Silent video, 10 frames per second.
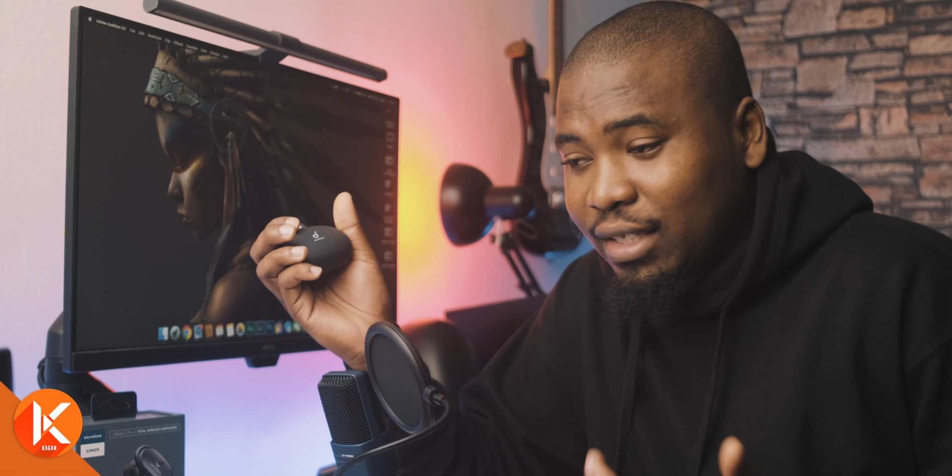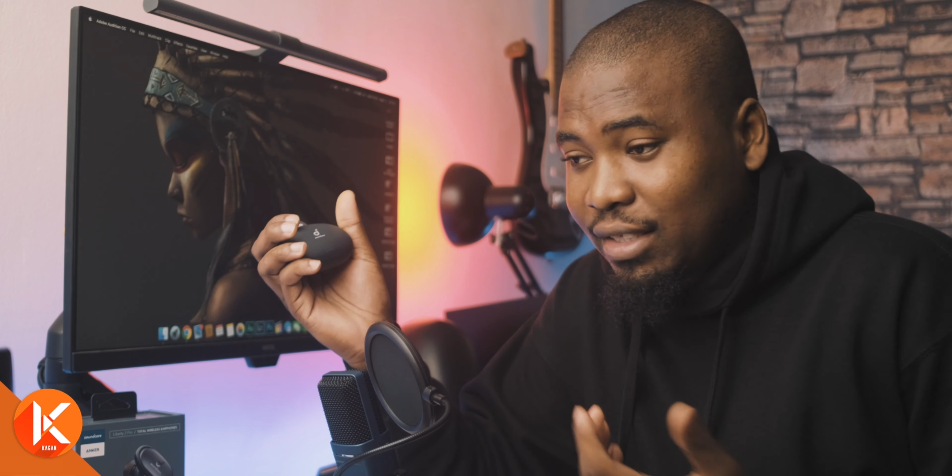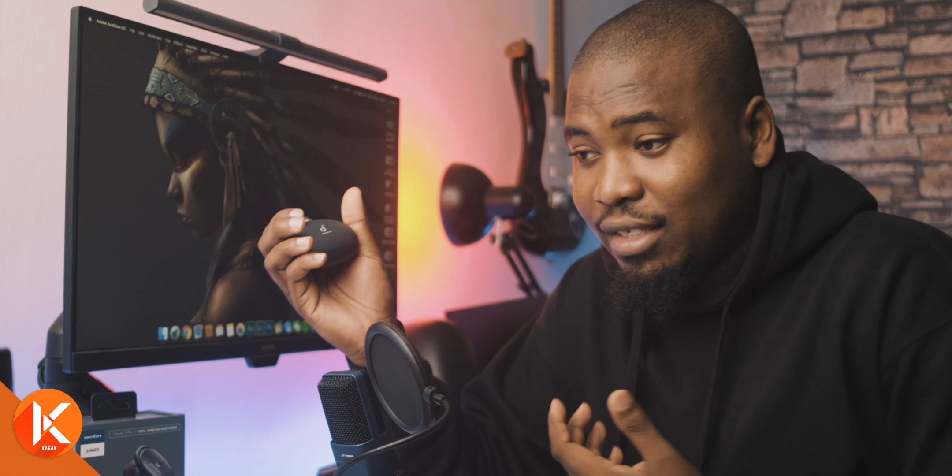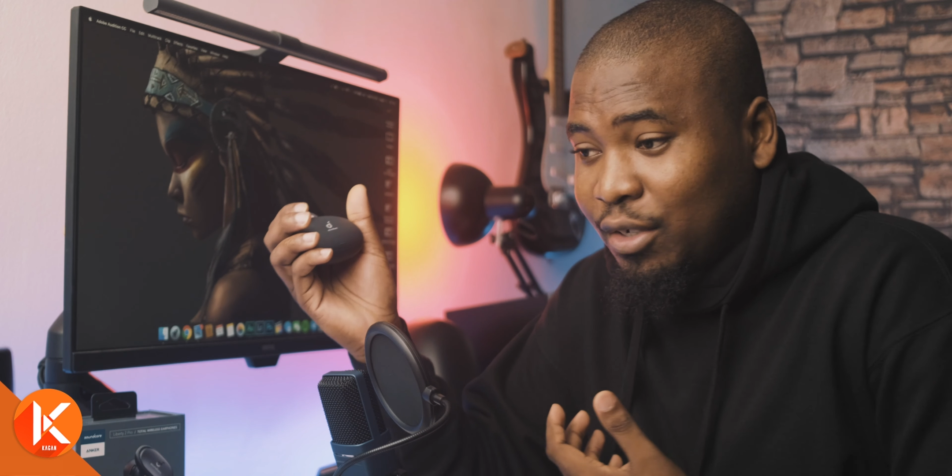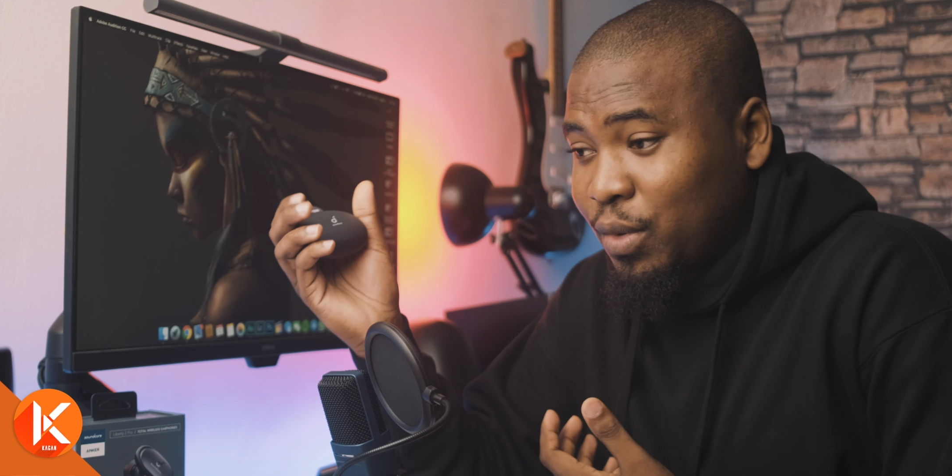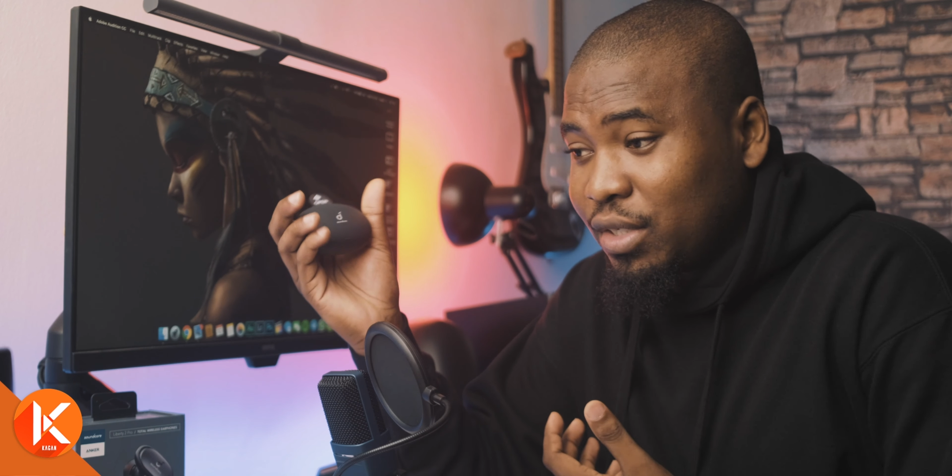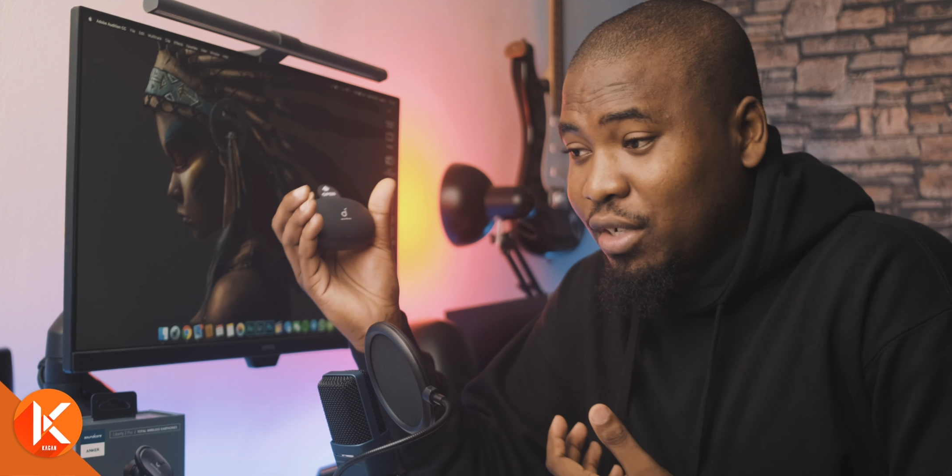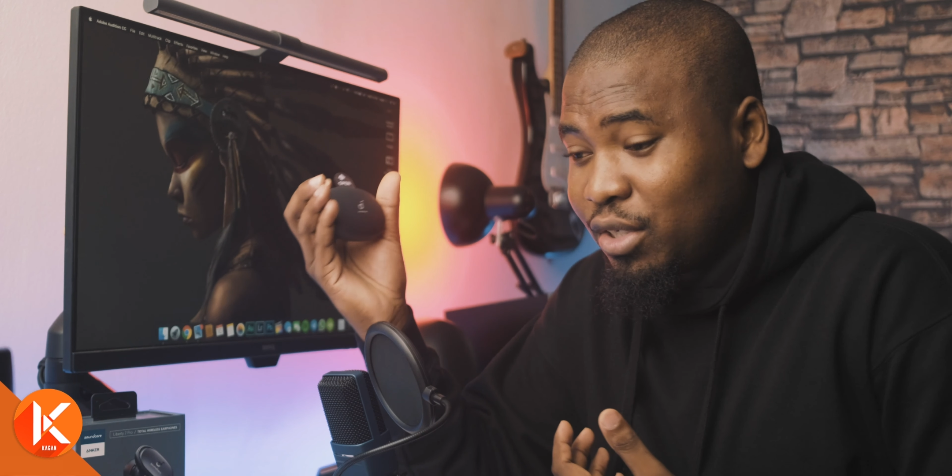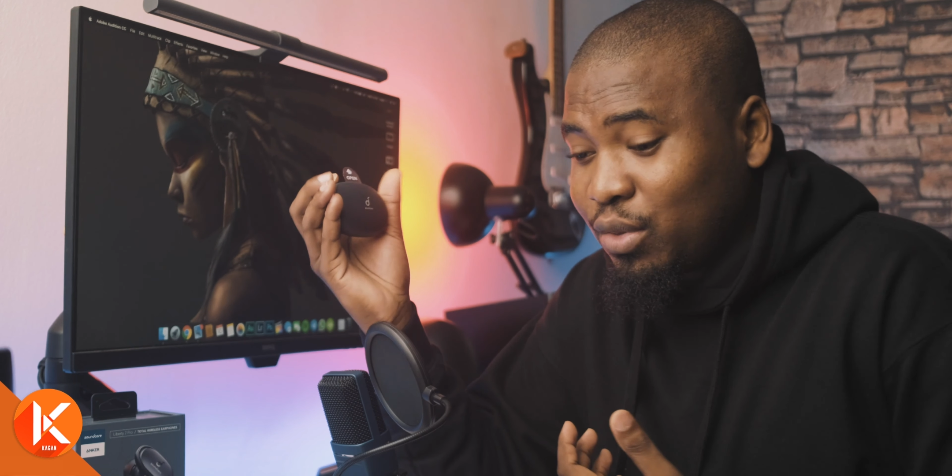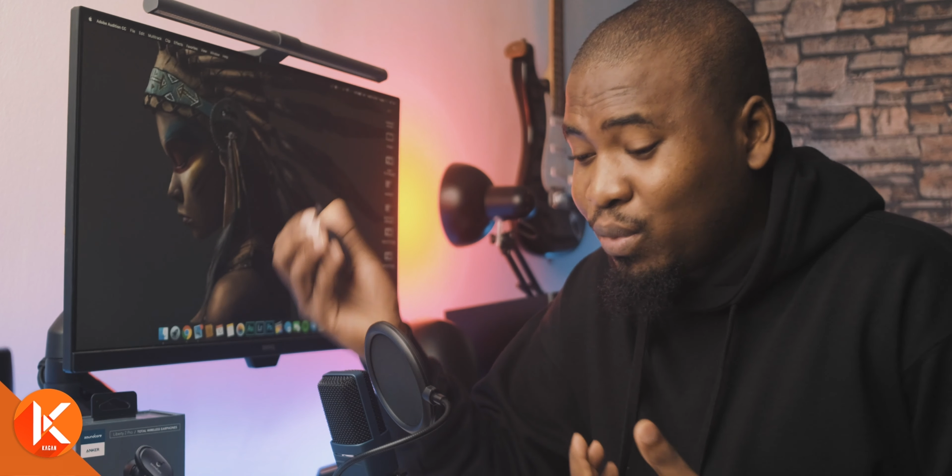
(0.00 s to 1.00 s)
that these are going to
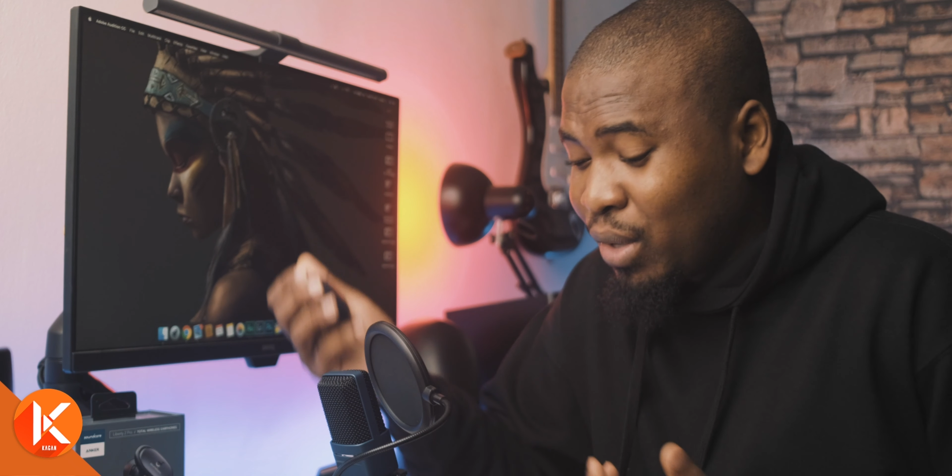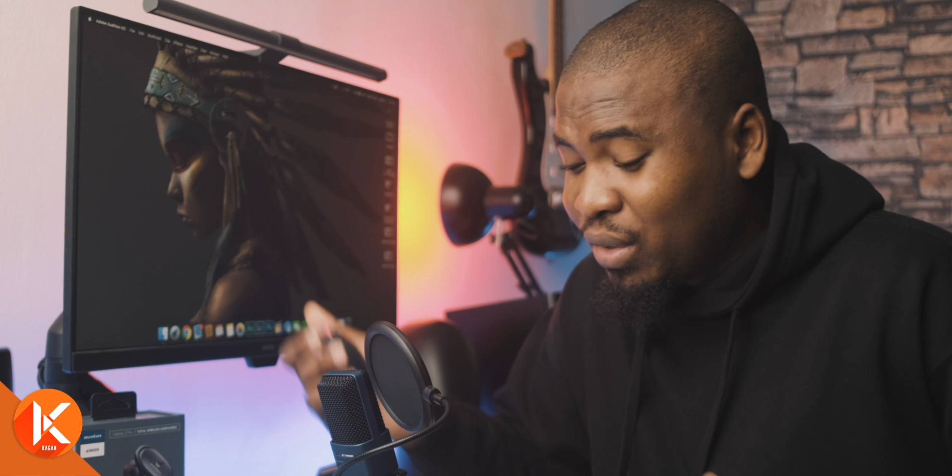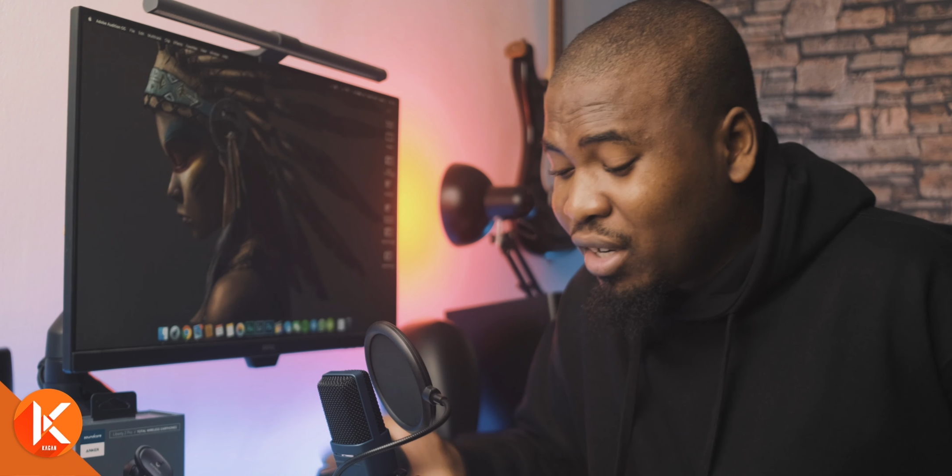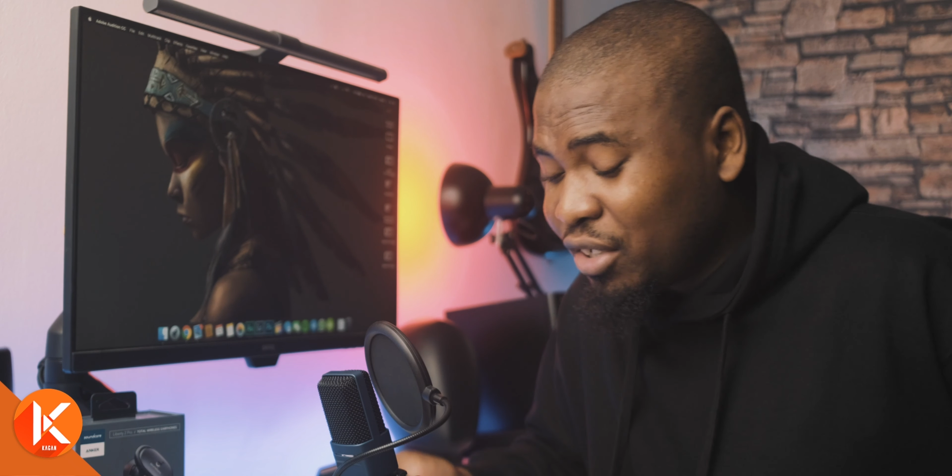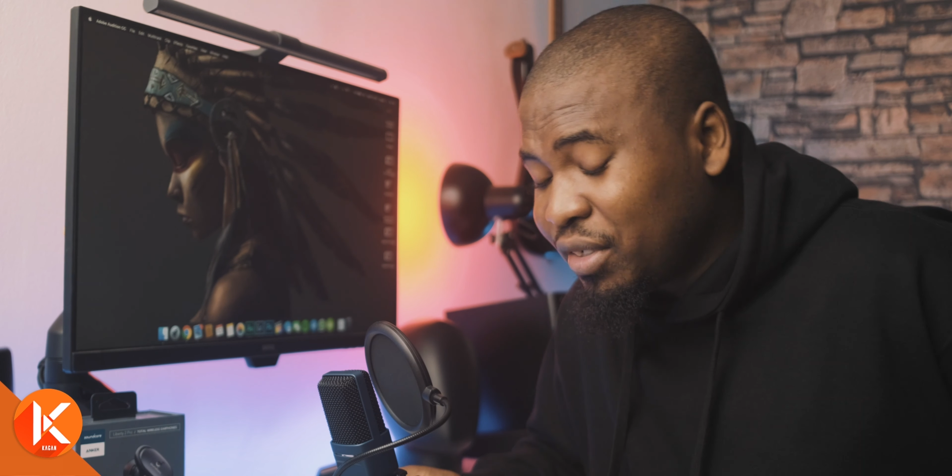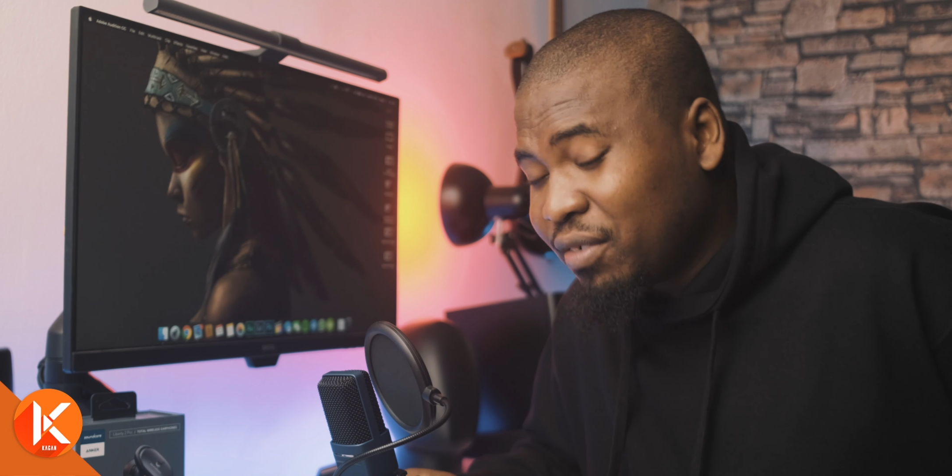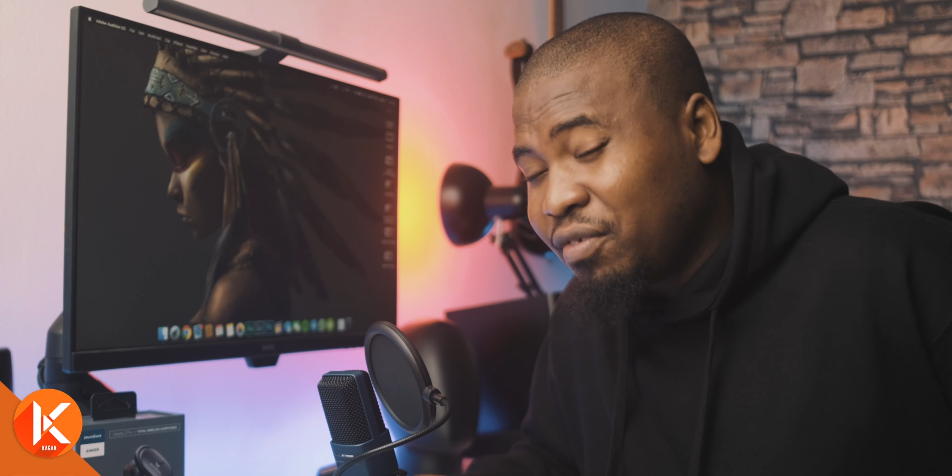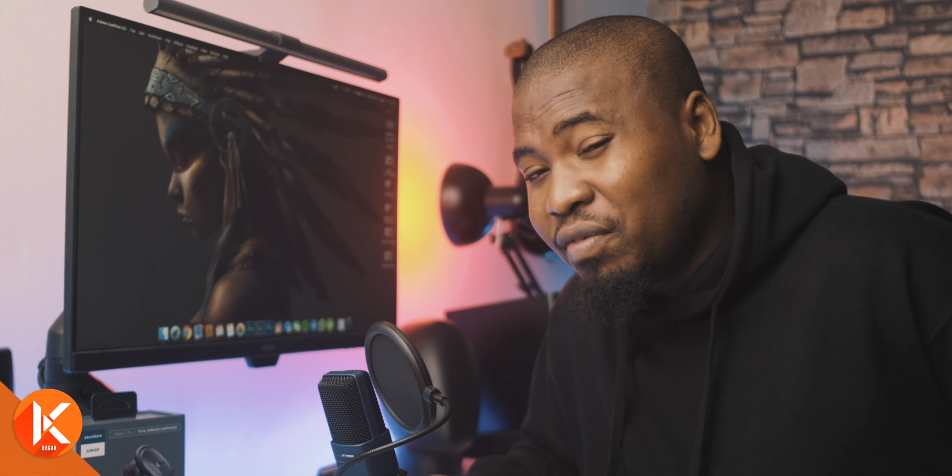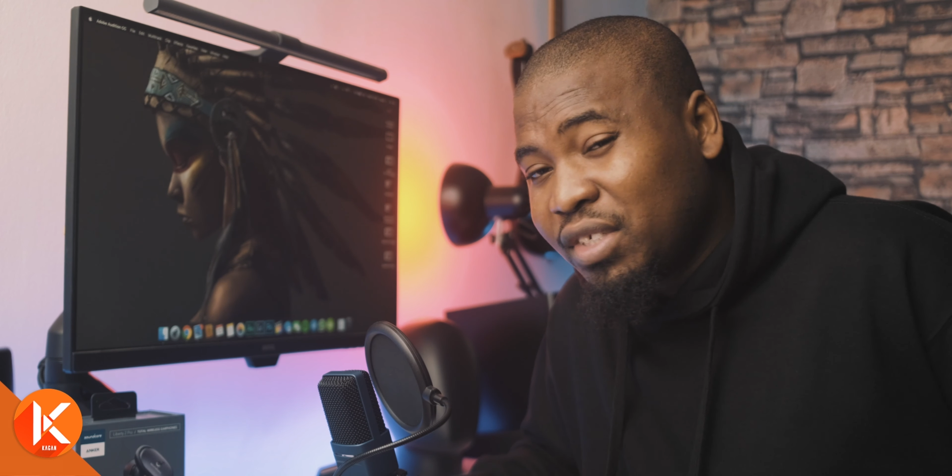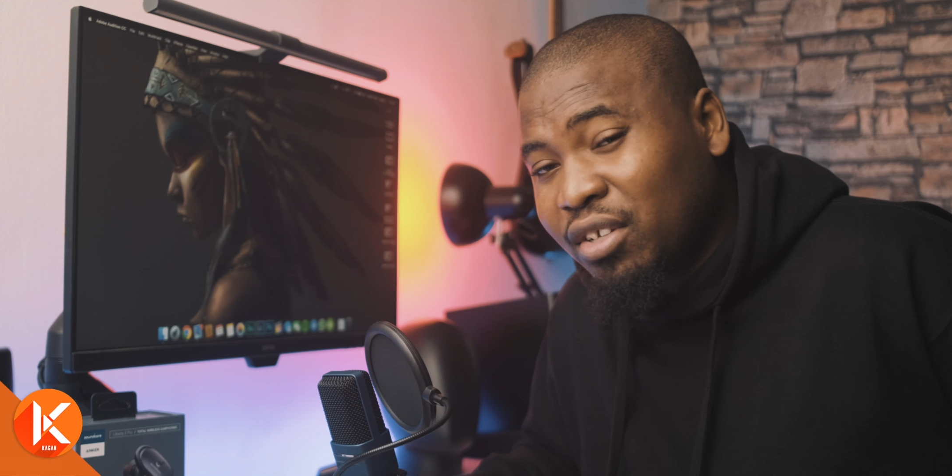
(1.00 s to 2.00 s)
cost you around
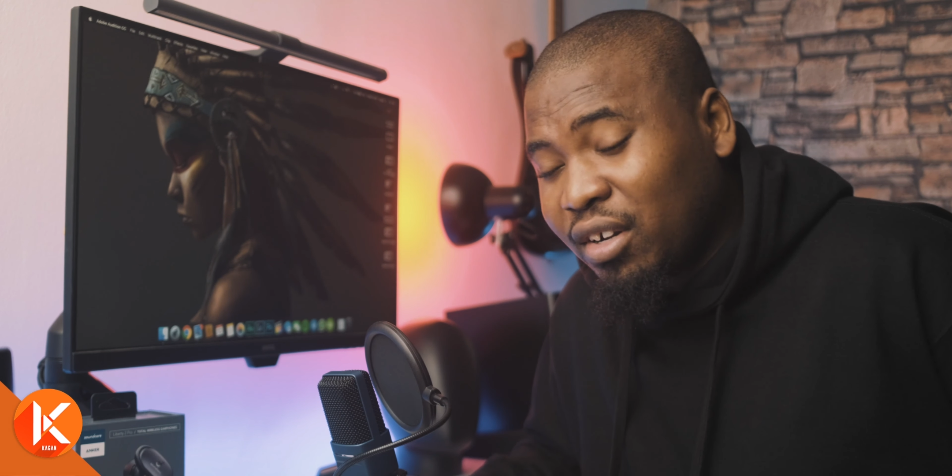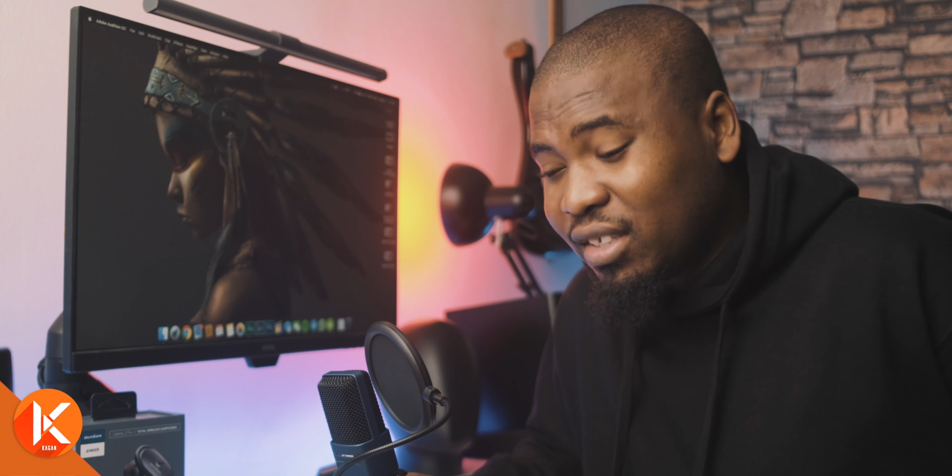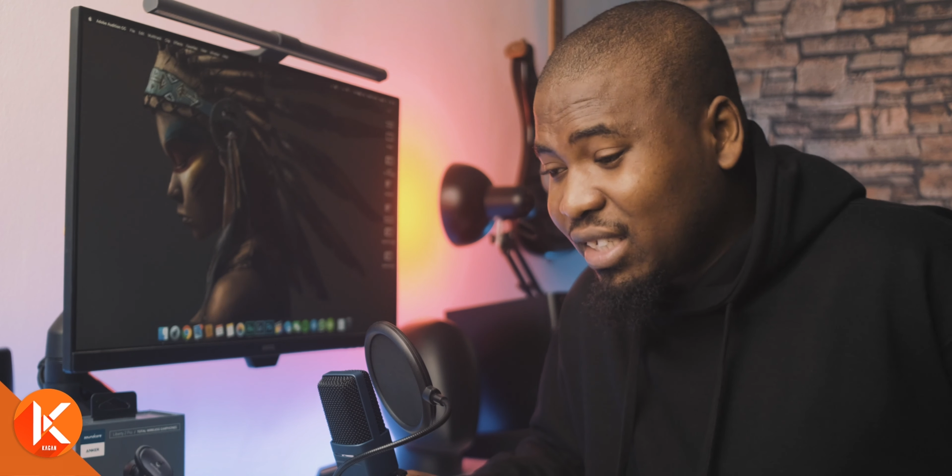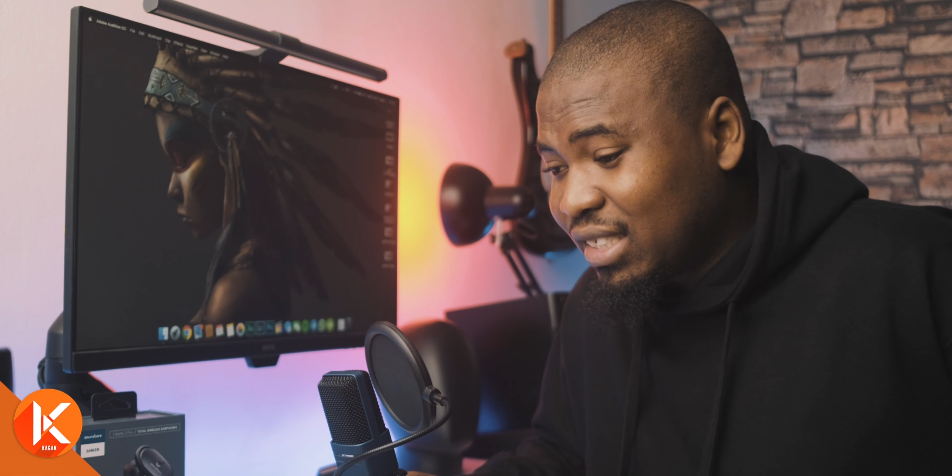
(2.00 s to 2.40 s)
$150